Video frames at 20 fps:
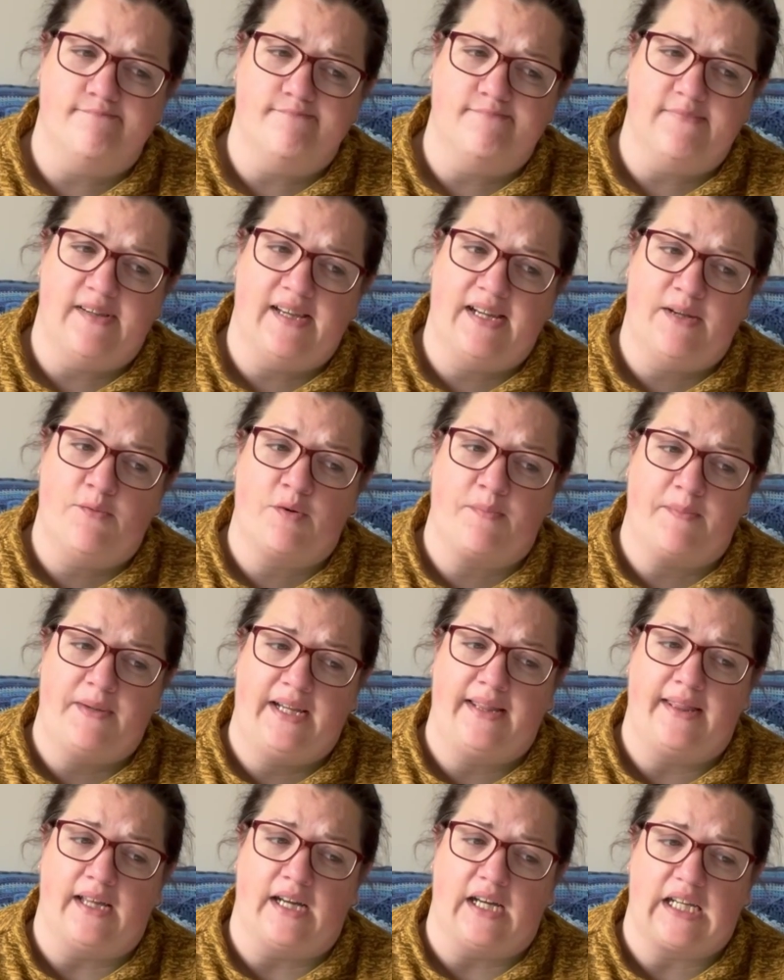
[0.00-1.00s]
it would
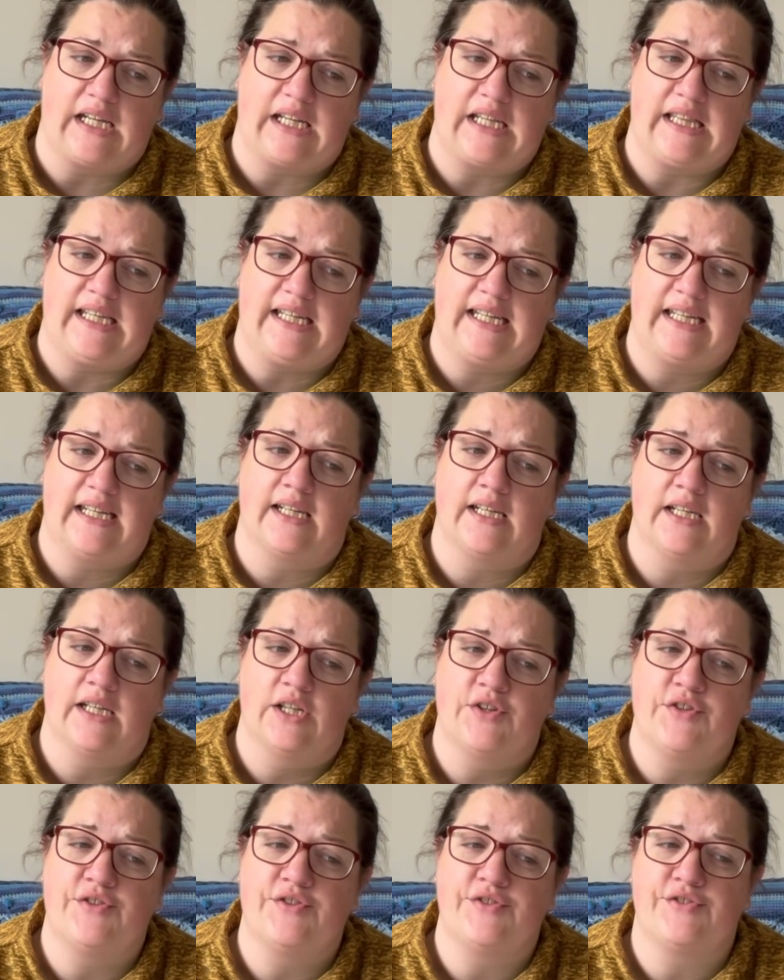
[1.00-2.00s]
mean that I can then
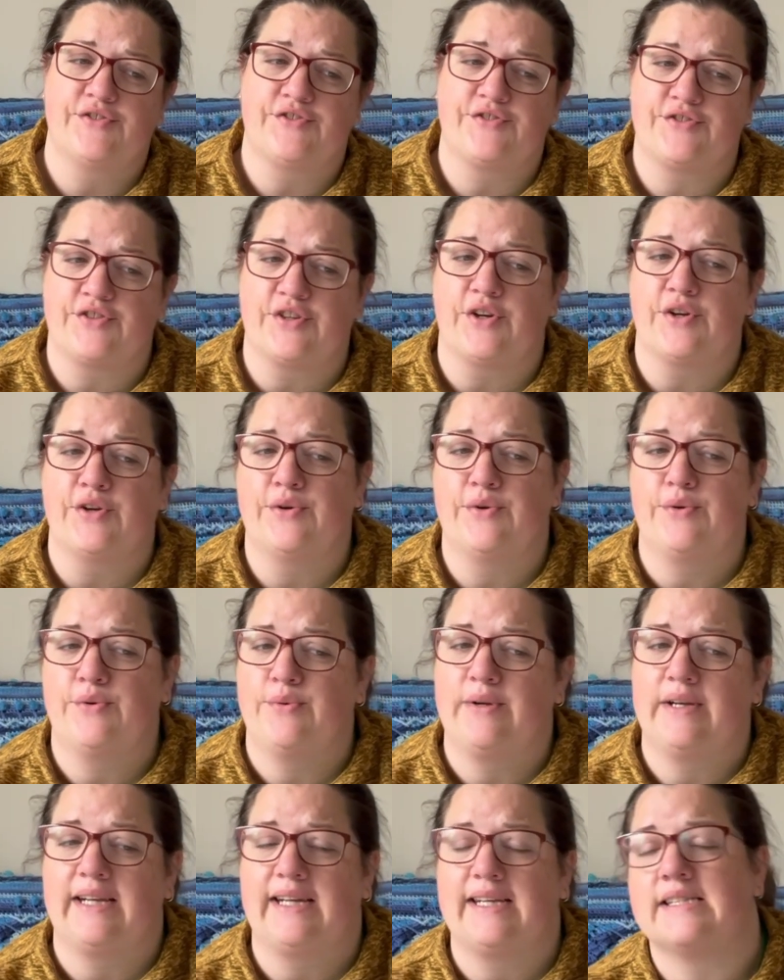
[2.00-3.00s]
sew
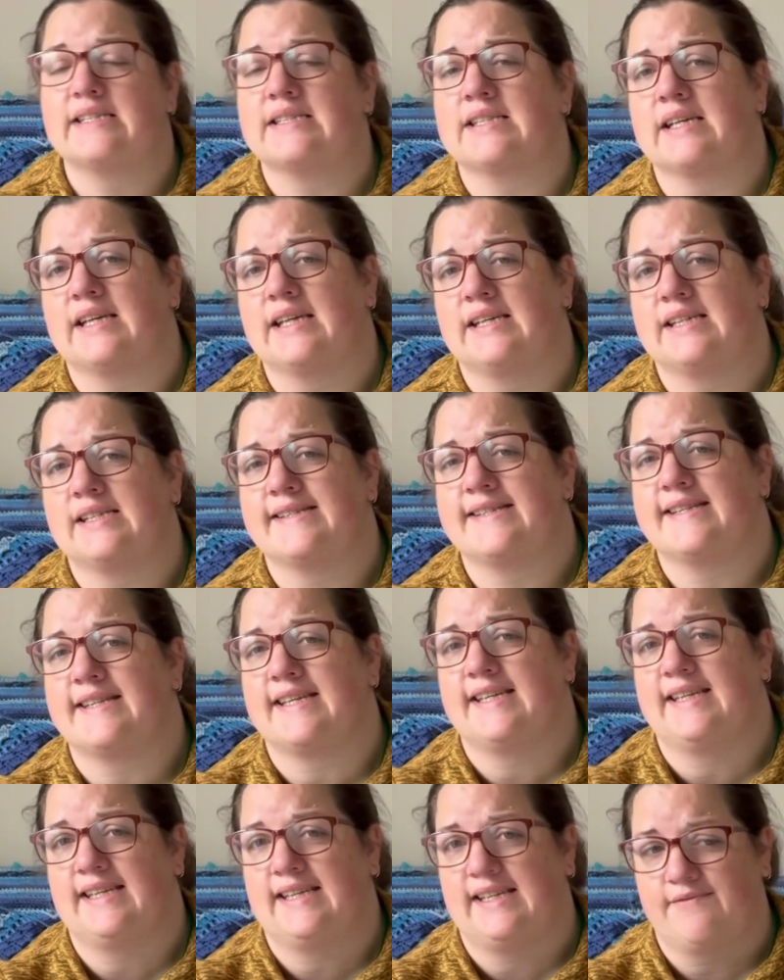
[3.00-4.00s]
later into
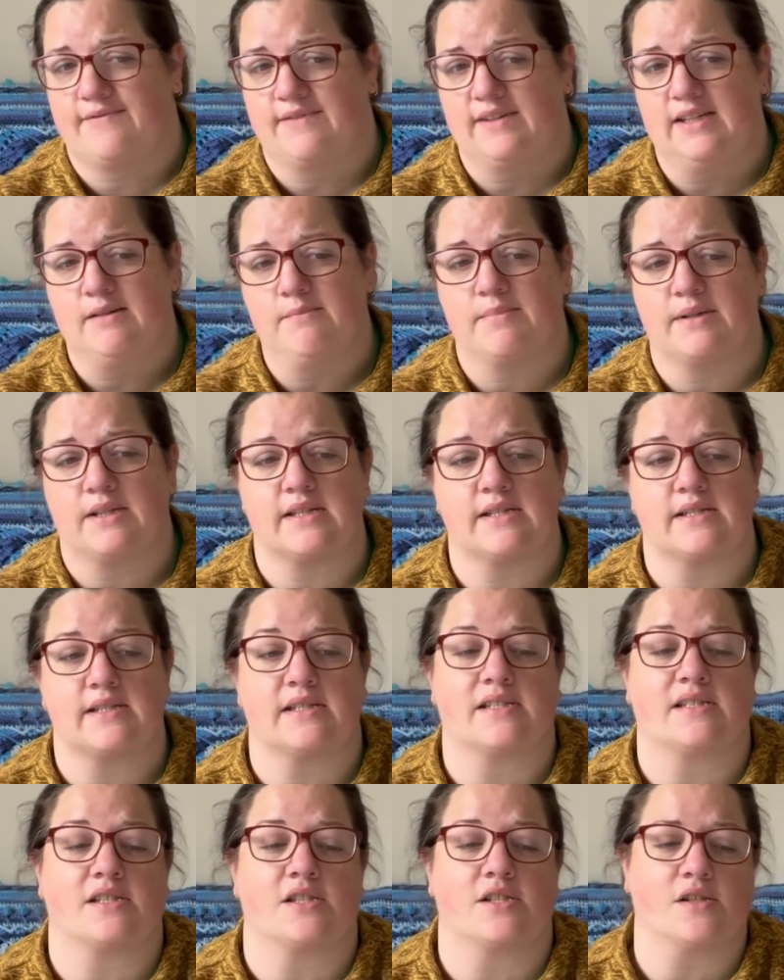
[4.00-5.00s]
the evening, because
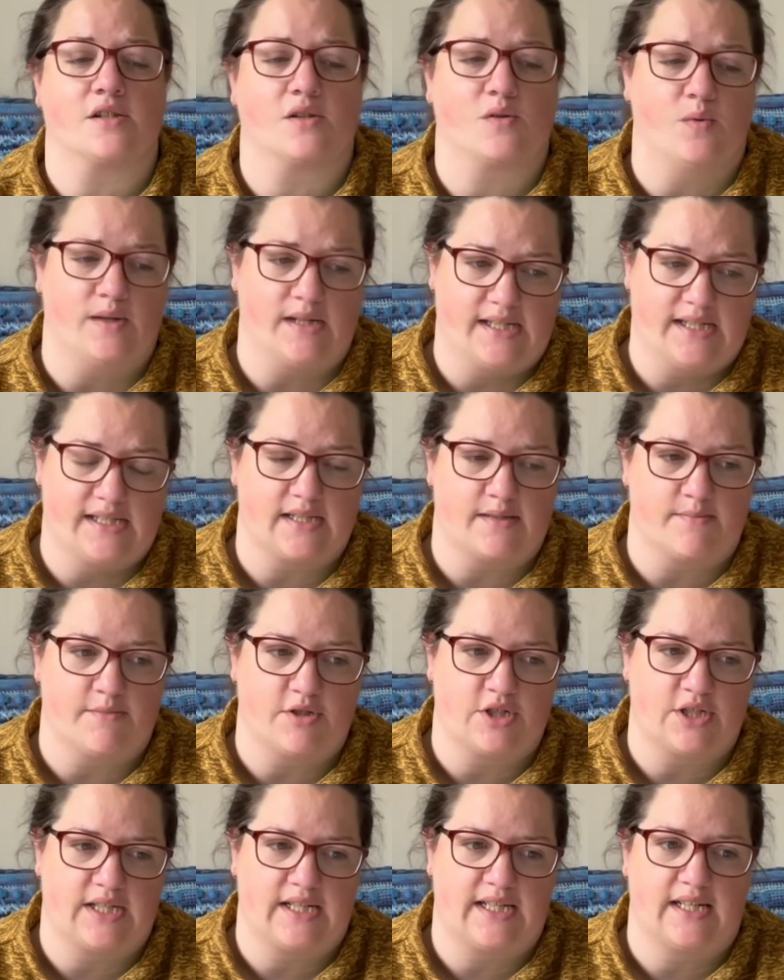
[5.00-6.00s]
it's a quieter
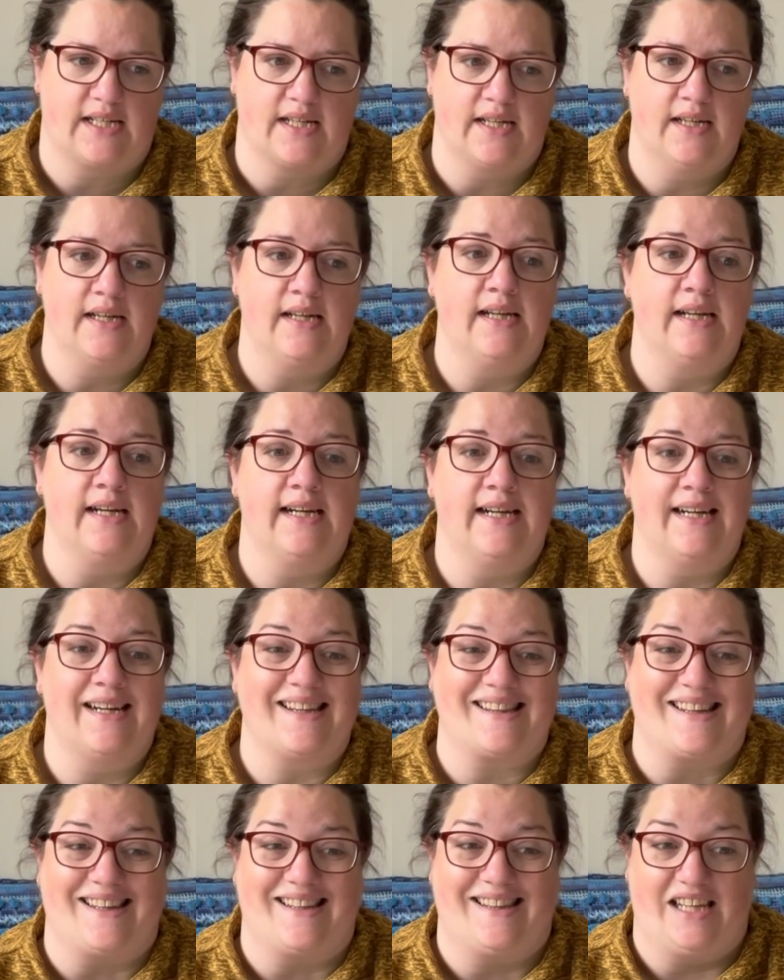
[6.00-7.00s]
machine
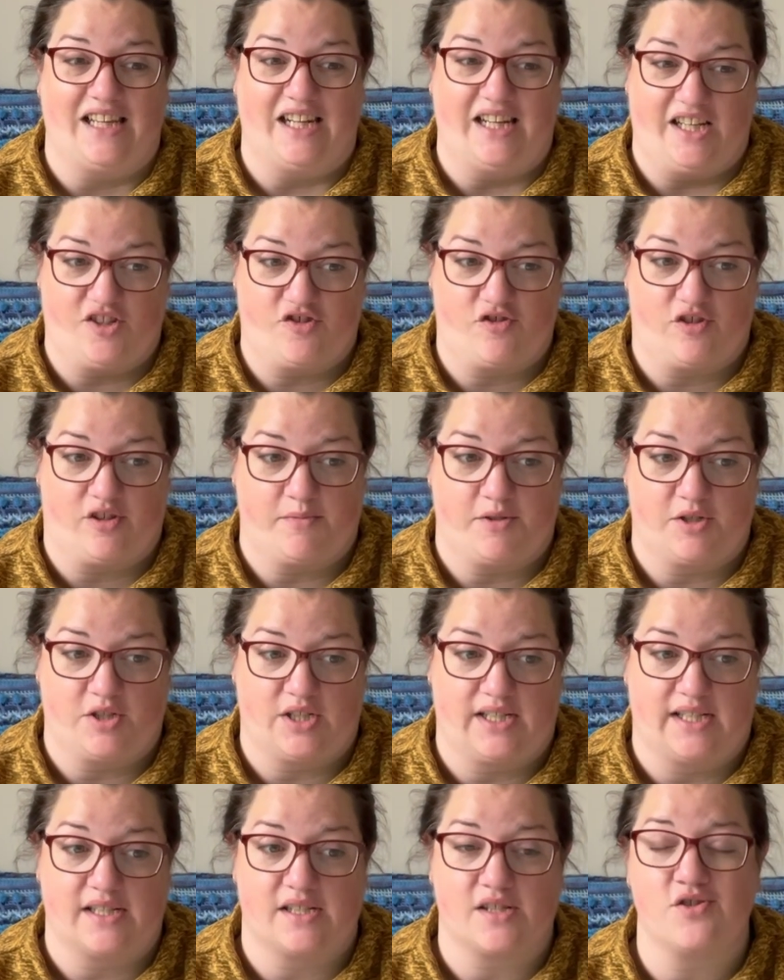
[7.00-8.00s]
than the electric
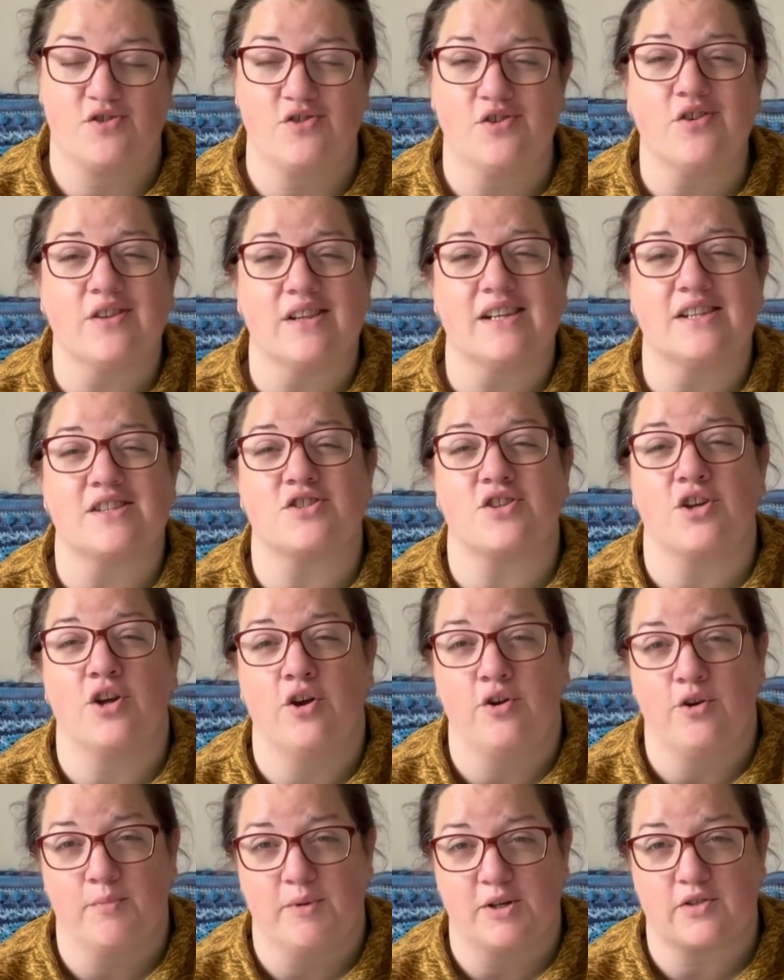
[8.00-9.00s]
machines. Not that it's
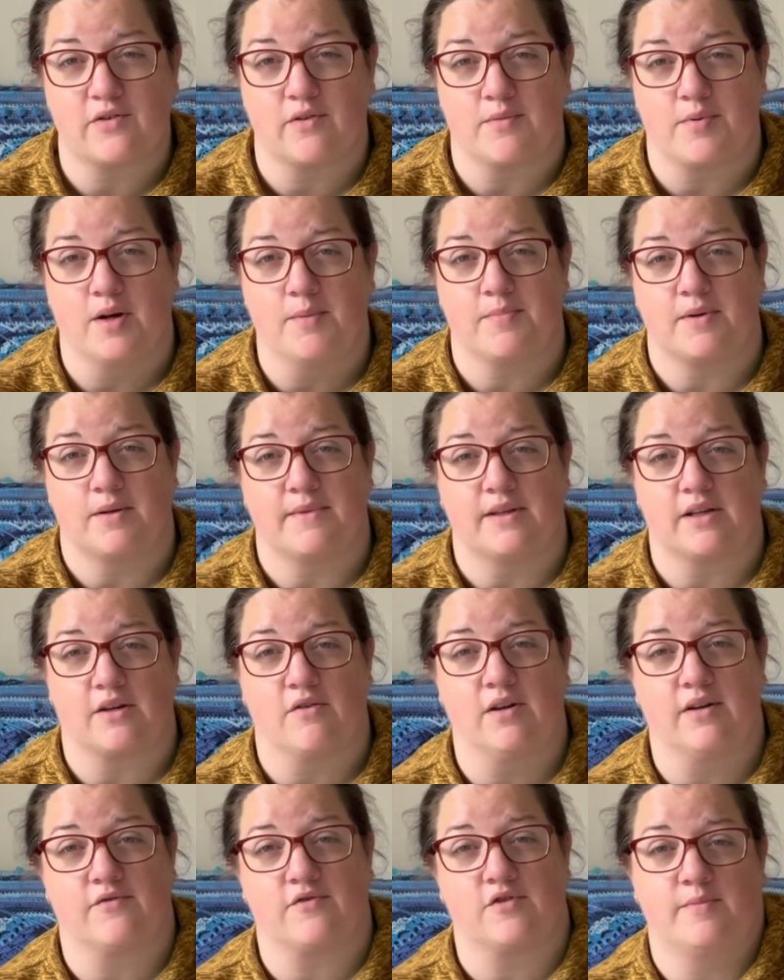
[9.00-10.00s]
too much of a problem. The
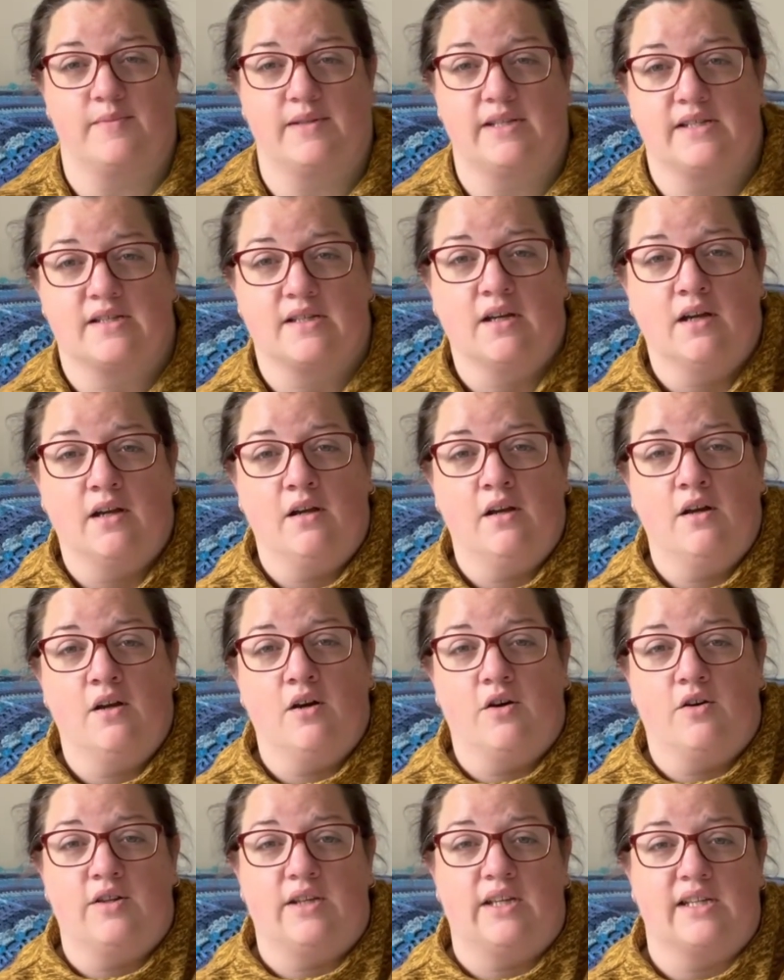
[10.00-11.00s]
craft room is
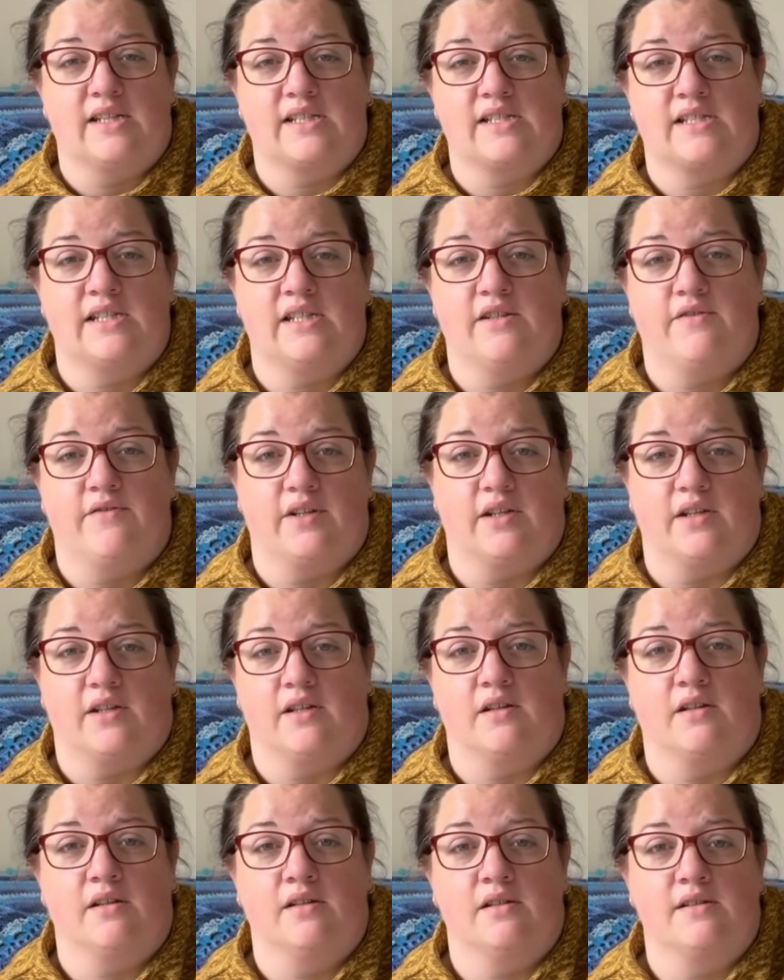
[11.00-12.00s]
on the
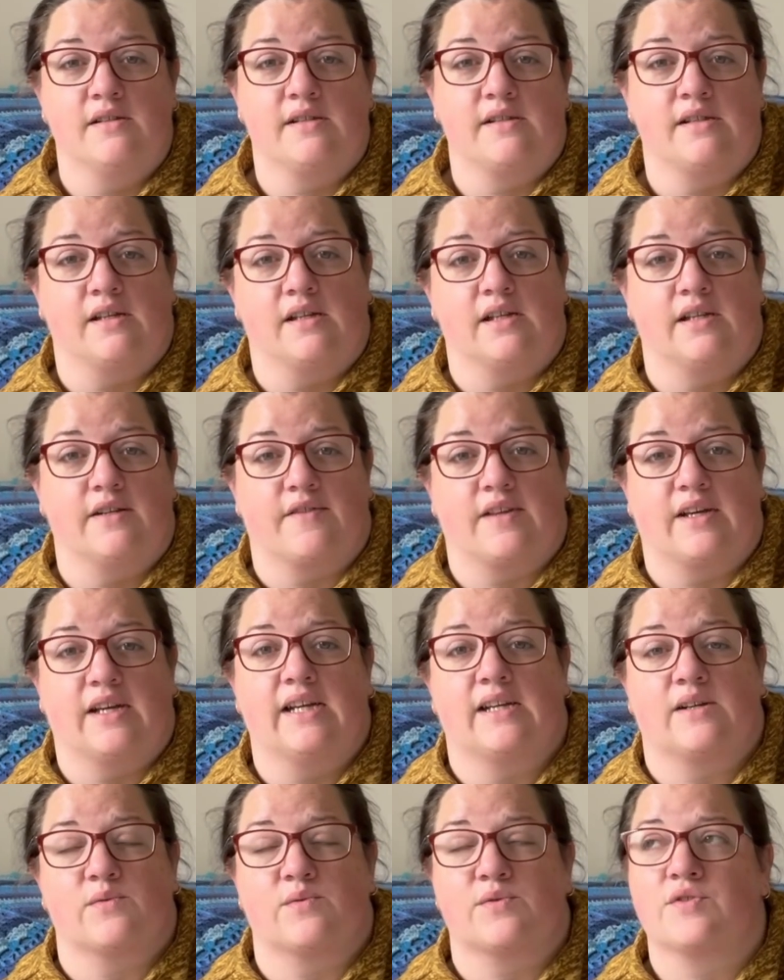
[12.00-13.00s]
exterior side of the
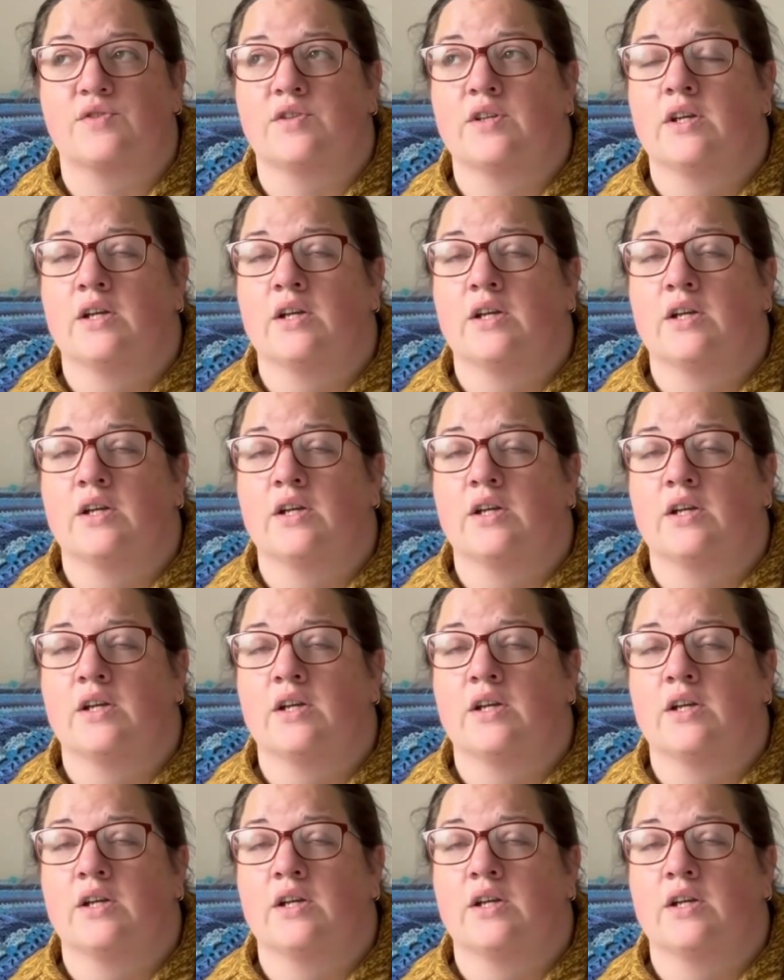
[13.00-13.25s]
house.